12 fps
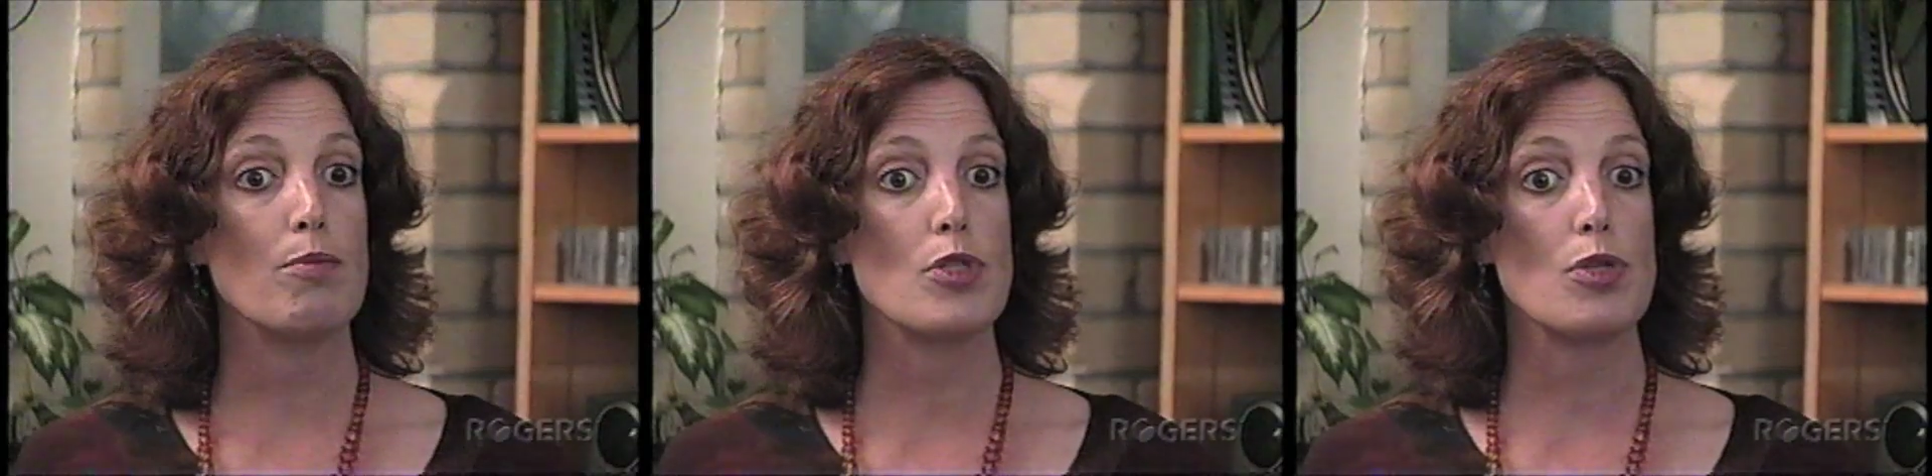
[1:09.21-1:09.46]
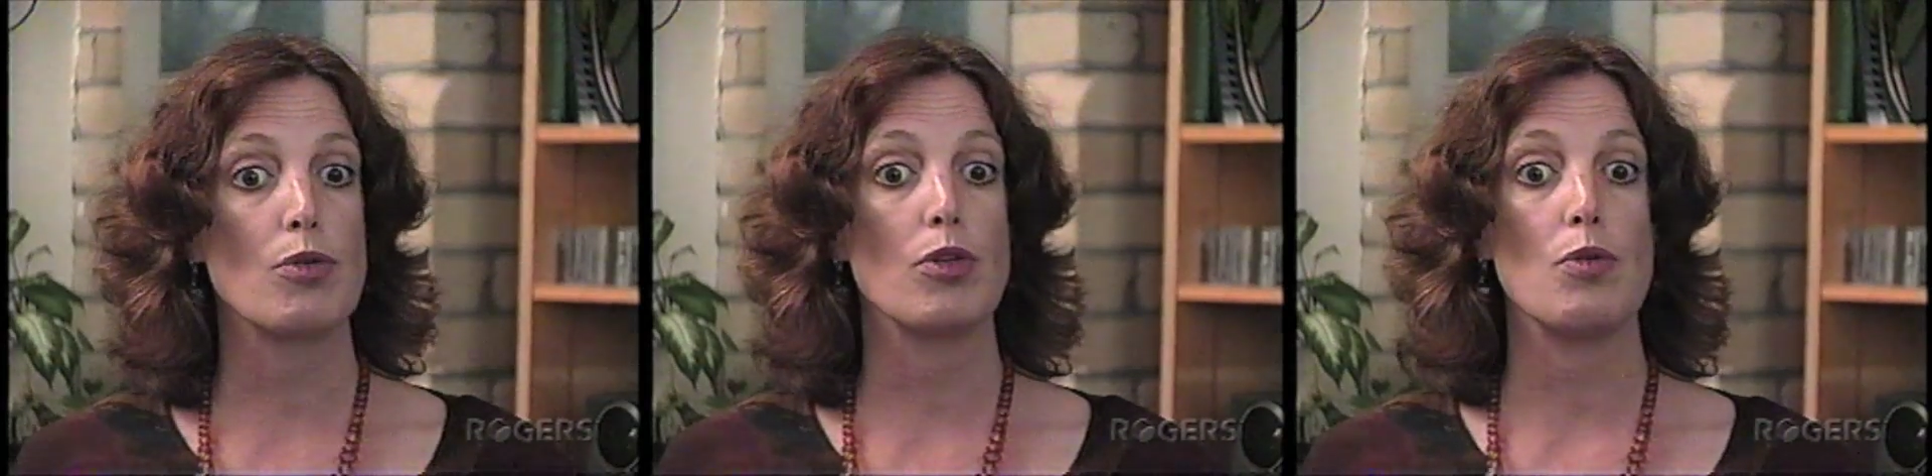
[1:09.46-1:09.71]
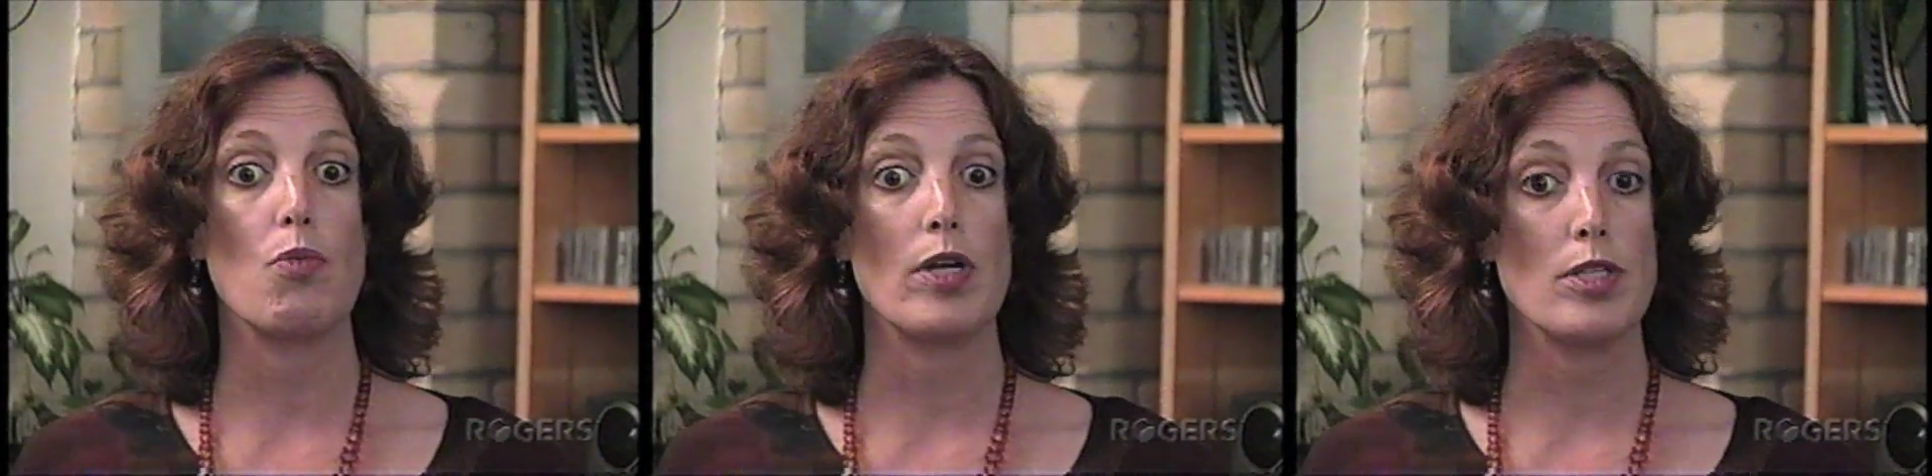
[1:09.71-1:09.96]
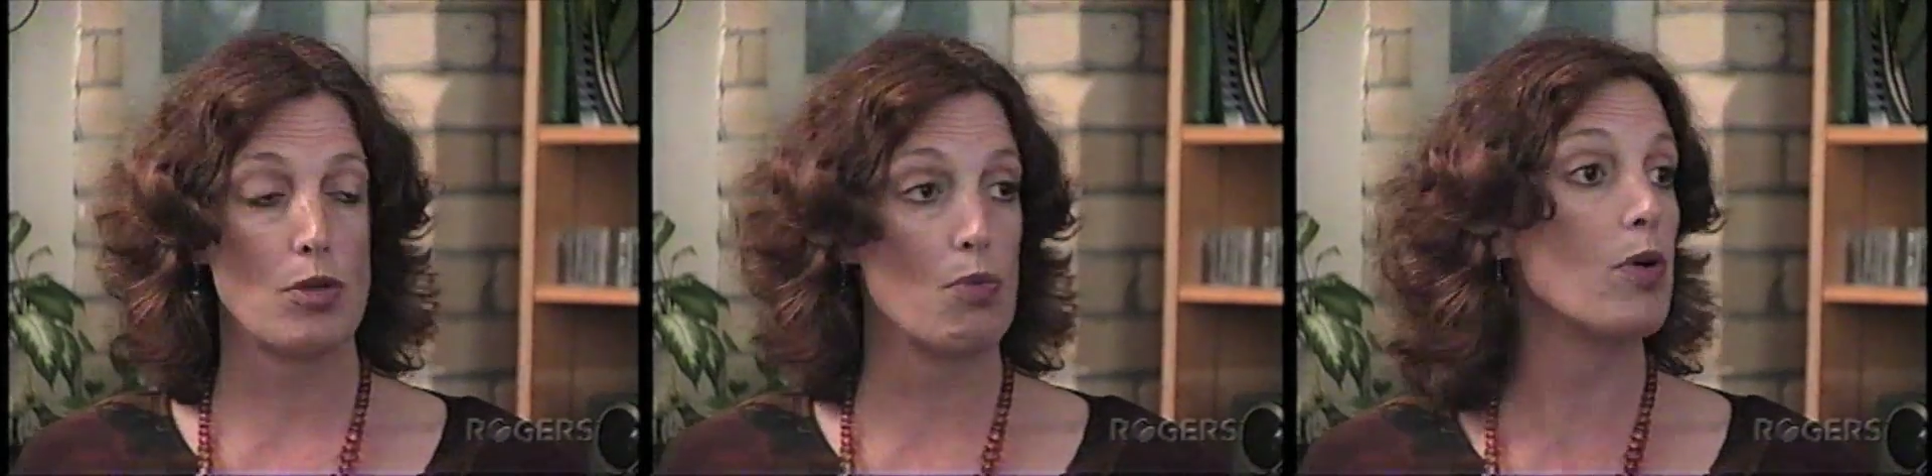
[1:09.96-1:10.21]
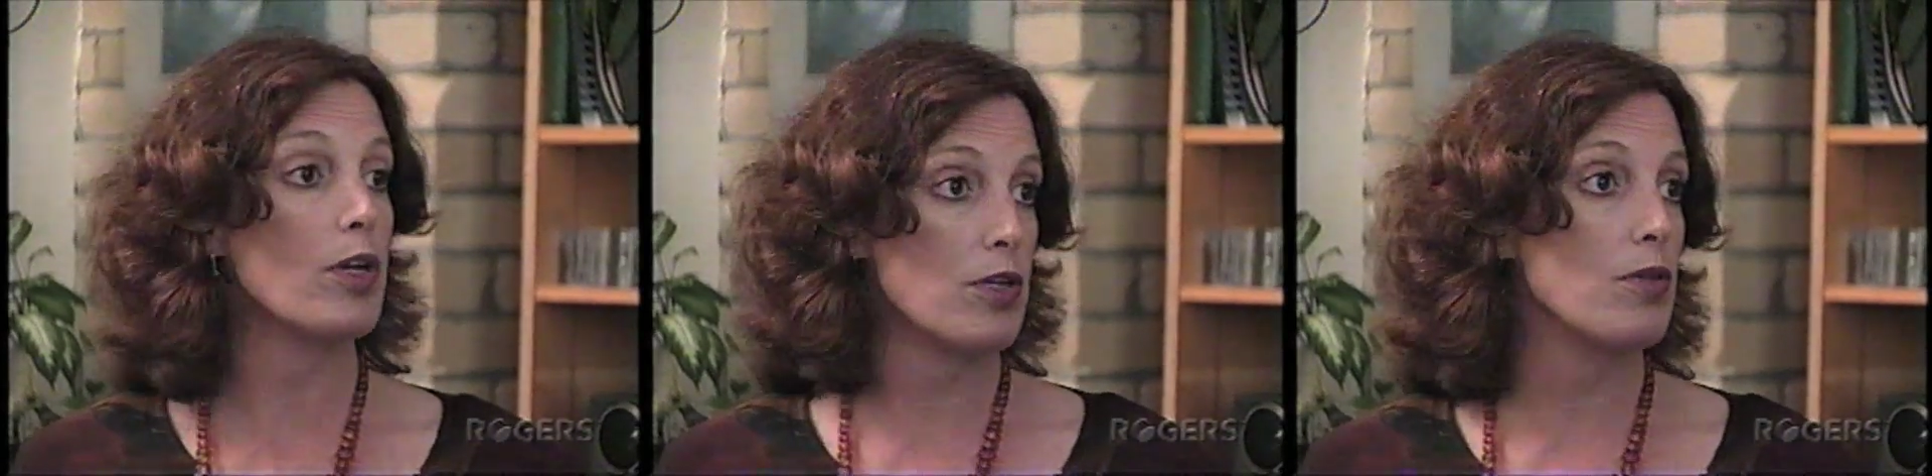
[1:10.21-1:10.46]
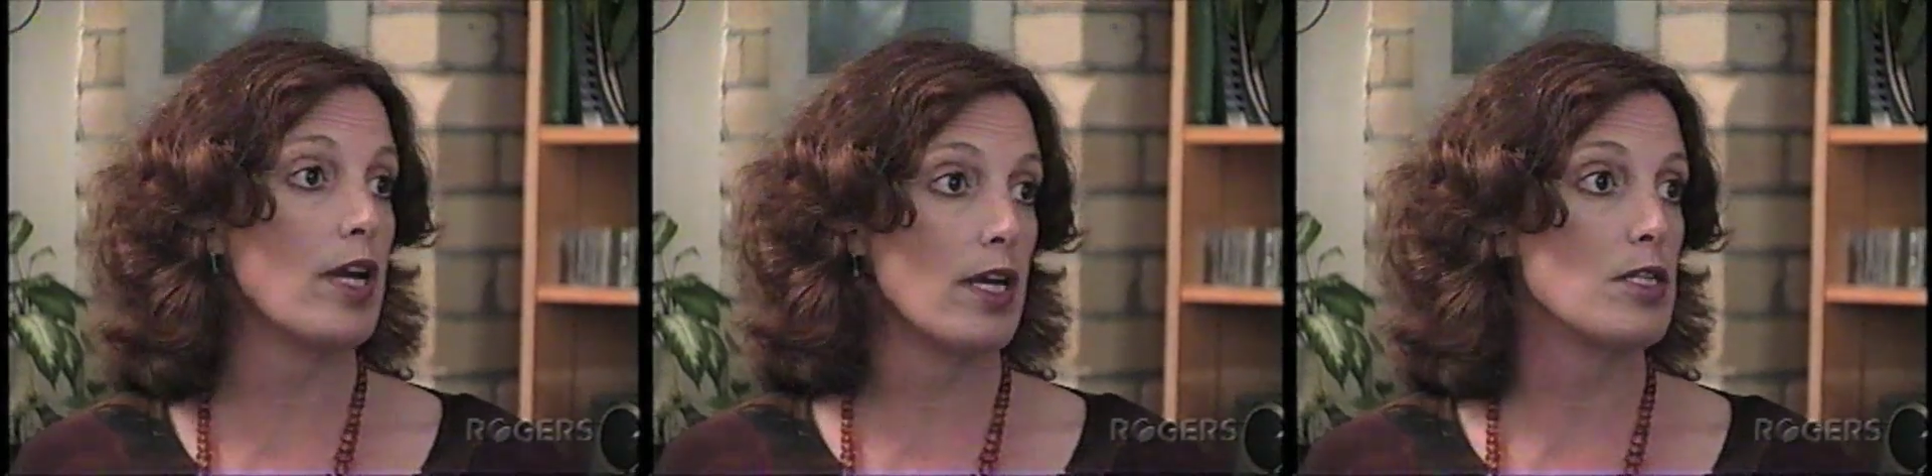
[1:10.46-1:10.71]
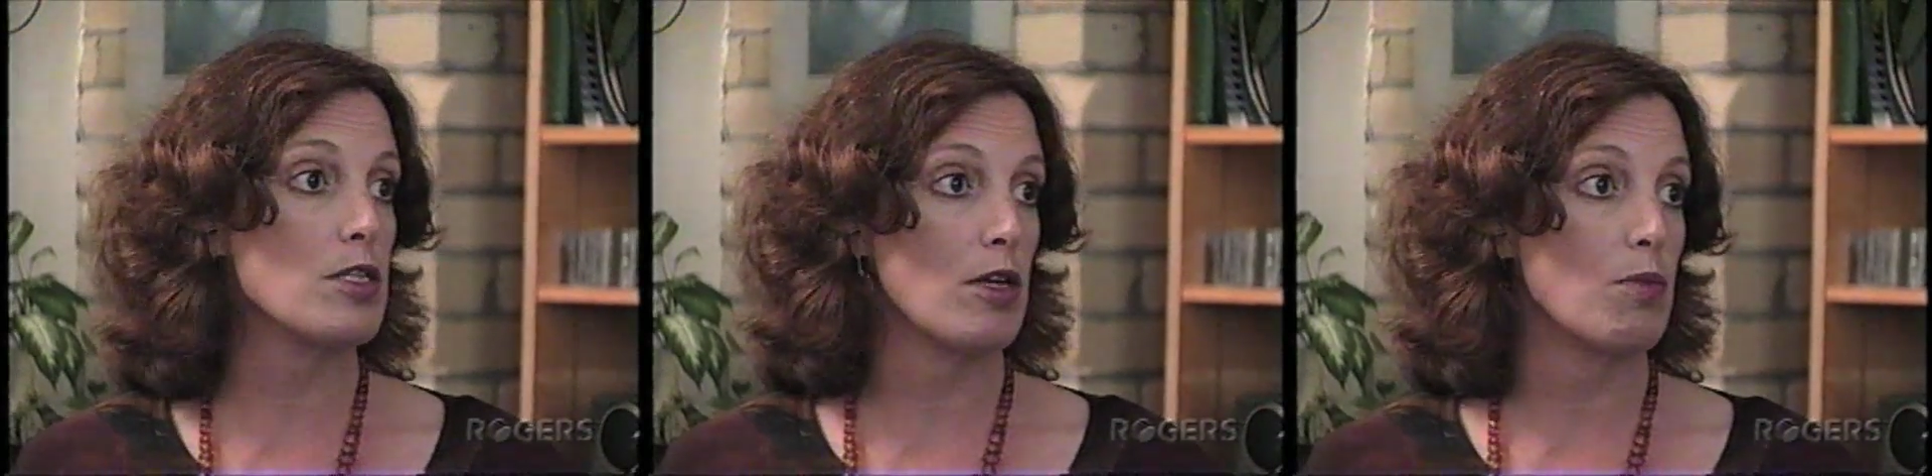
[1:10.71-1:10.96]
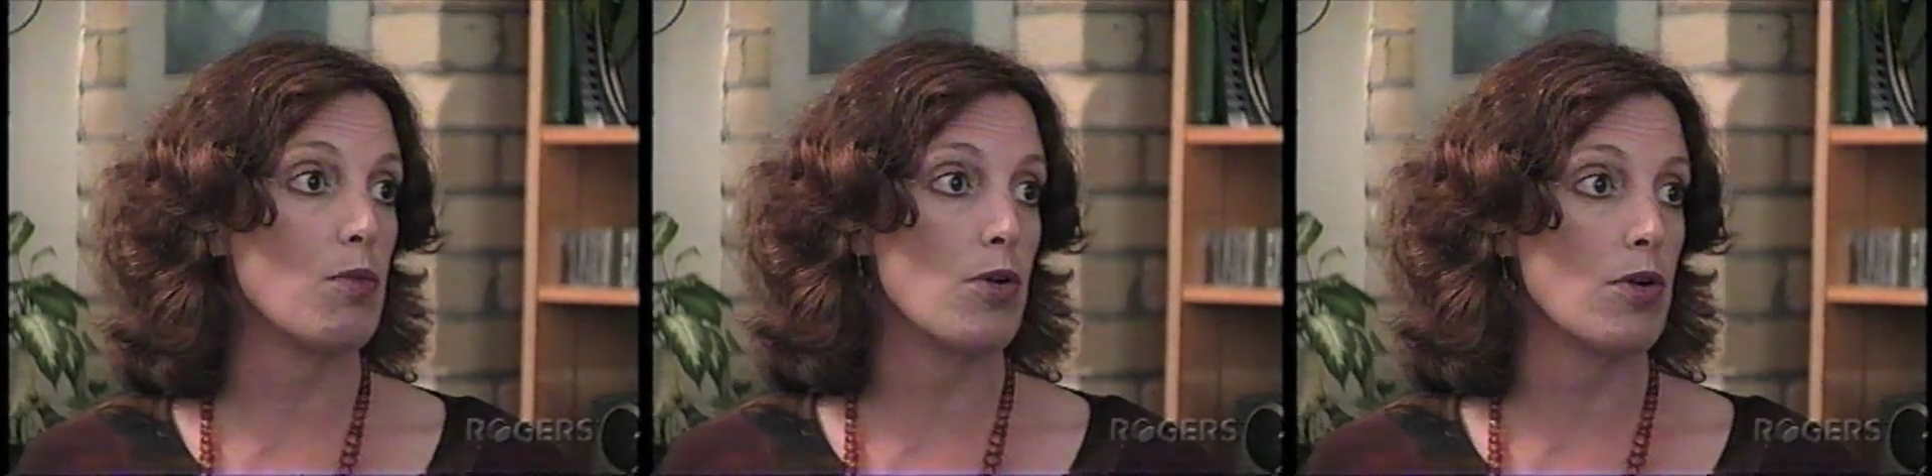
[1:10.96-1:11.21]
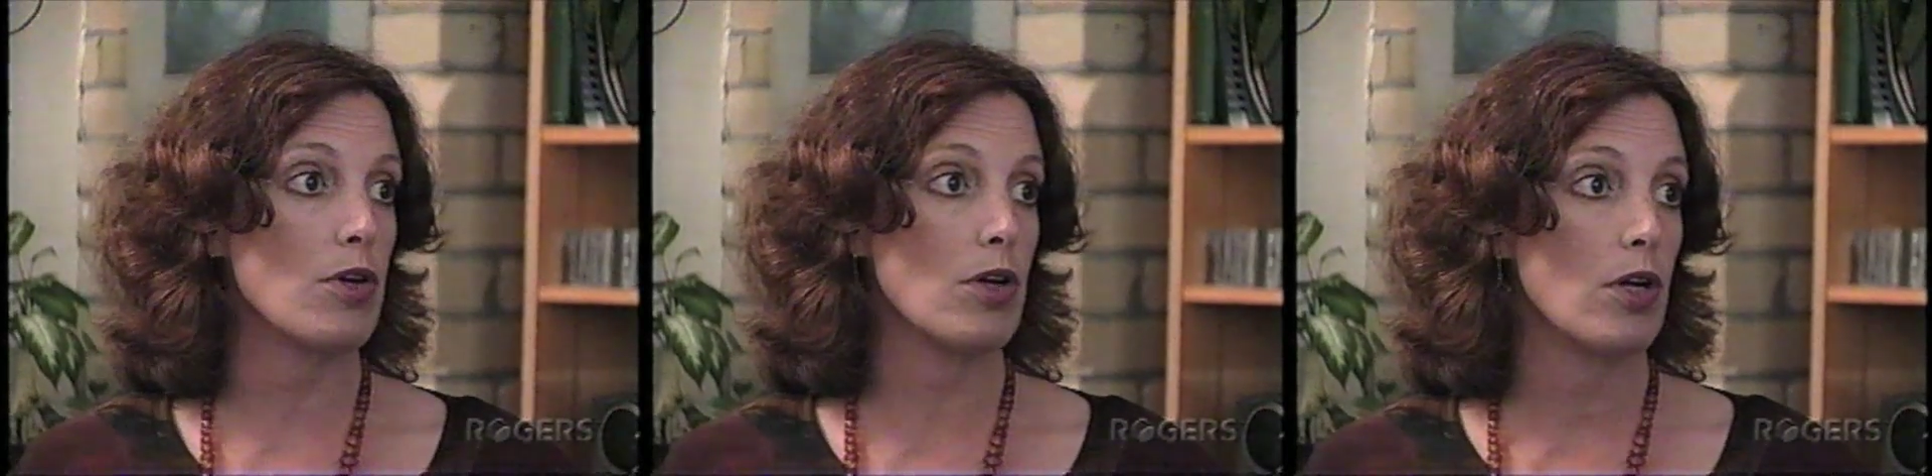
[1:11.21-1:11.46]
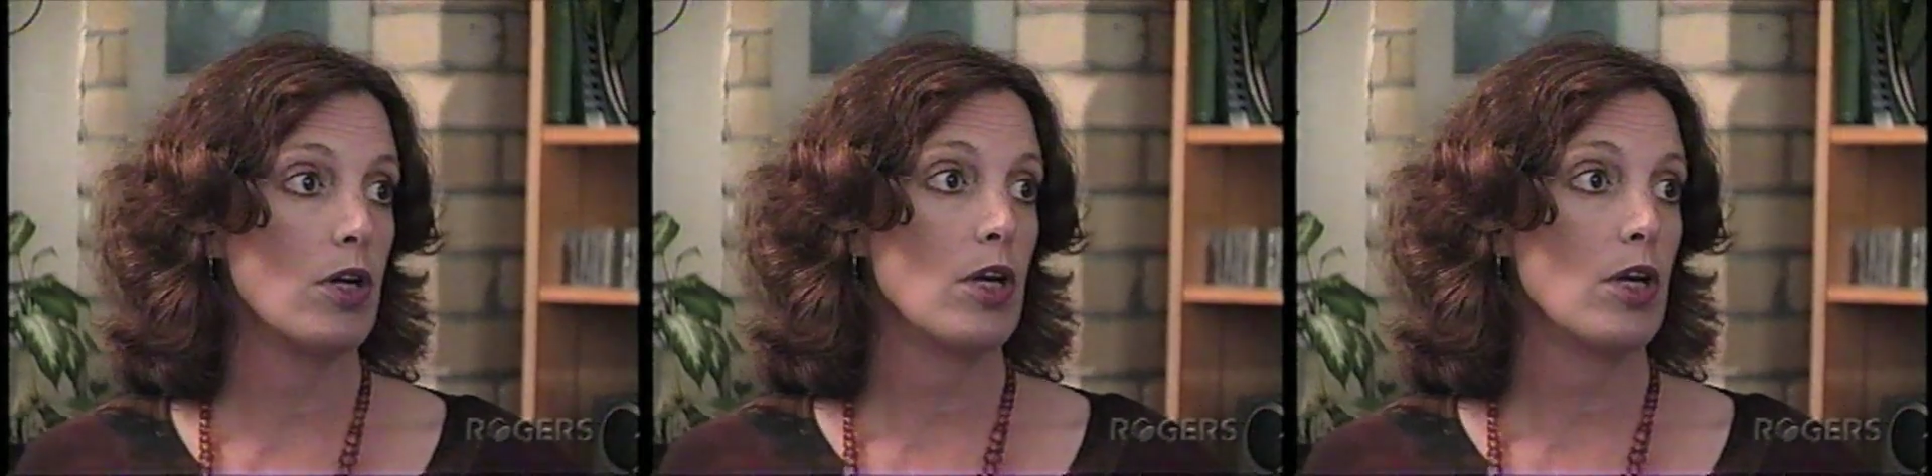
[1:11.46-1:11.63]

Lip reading: certainly ones who want to do hands-on work.